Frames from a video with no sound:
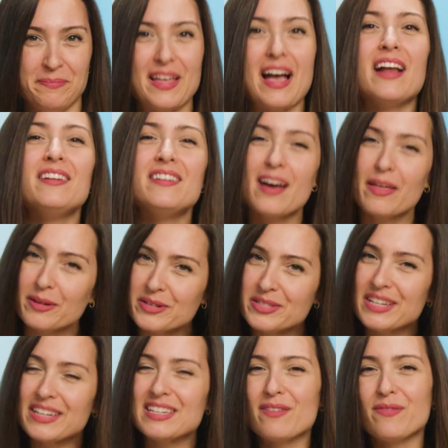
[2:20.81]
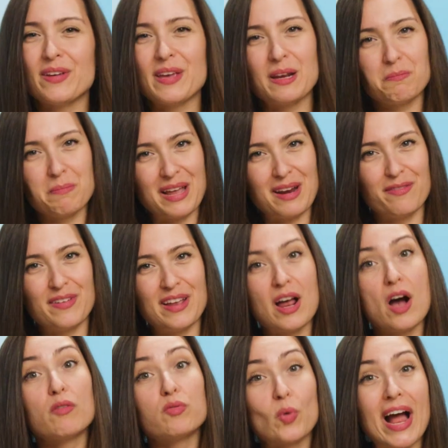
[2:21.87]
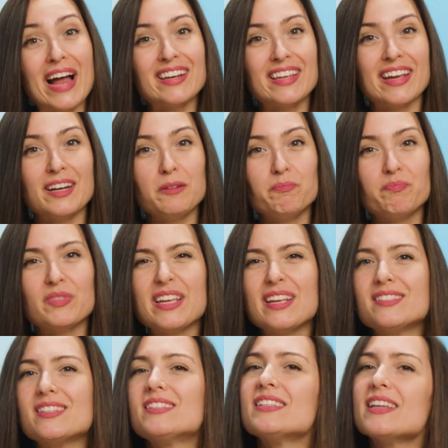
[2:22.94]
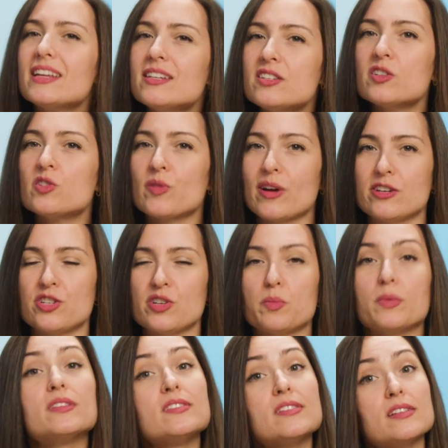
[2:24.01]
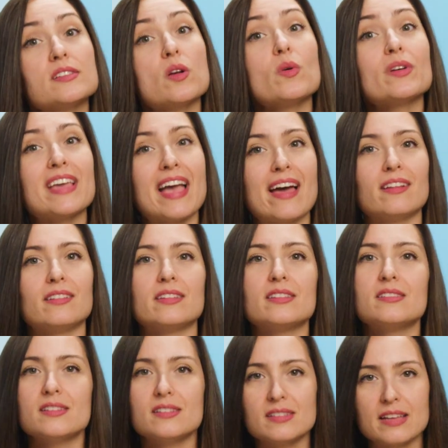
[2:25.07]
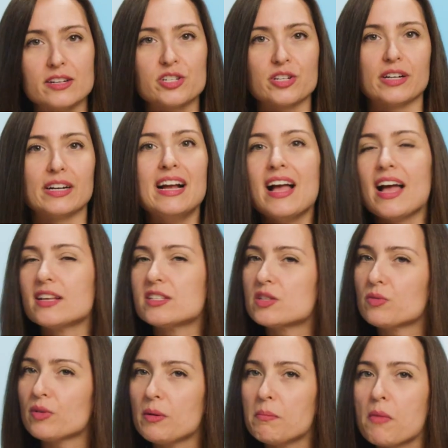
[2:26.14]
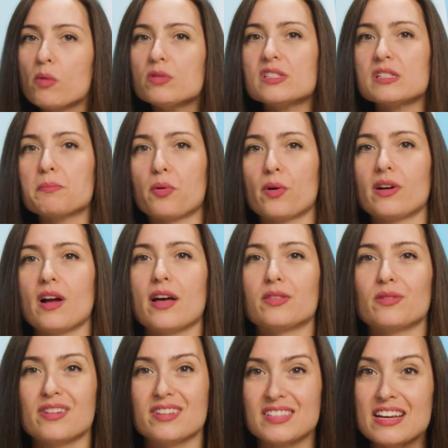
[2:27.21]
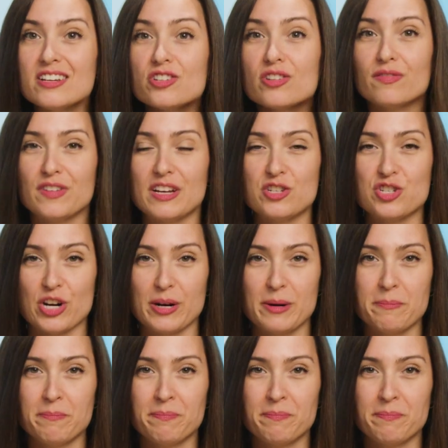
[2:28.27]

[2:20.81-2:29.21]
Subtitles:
Another significant benefit of RADKit is its integration with Cisco Catalyst Center as the remote support authorization feature.